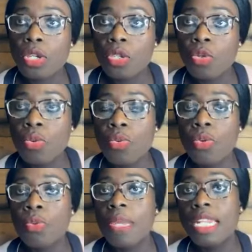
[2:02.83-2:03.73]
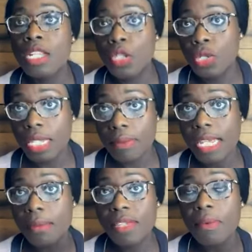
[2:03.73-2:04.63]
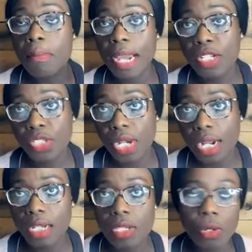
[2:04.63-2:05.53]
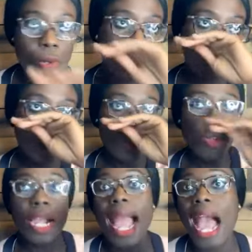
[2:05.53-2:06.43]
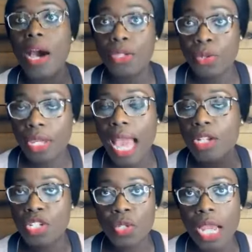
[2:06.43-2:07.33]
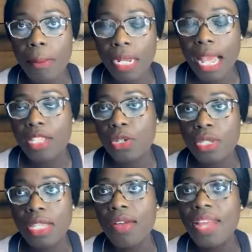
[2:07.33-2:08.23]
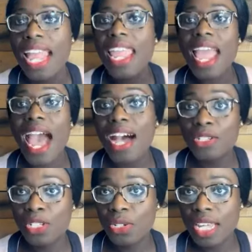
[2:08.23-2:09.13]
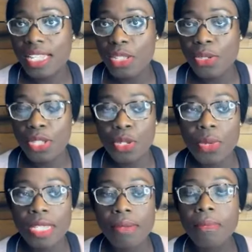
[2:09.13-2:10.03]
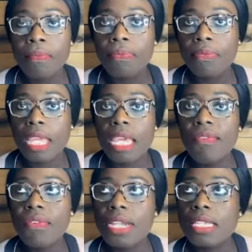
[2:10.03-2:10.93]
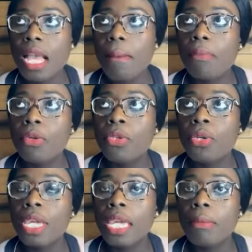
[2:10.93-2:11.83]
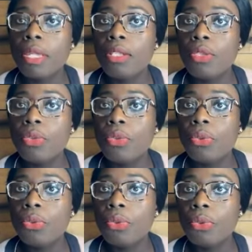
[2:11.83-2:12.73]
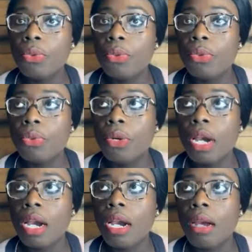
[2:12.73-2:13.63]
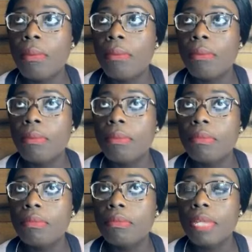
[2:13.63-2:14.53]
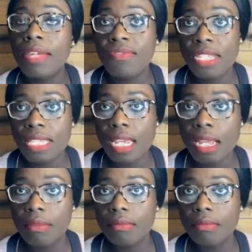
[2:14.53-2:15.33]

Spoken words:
you may need to sometimes even backtrack. So you look at how did you come in? Ask yourself, how did you get into the US? If, for example, you came in through a visa,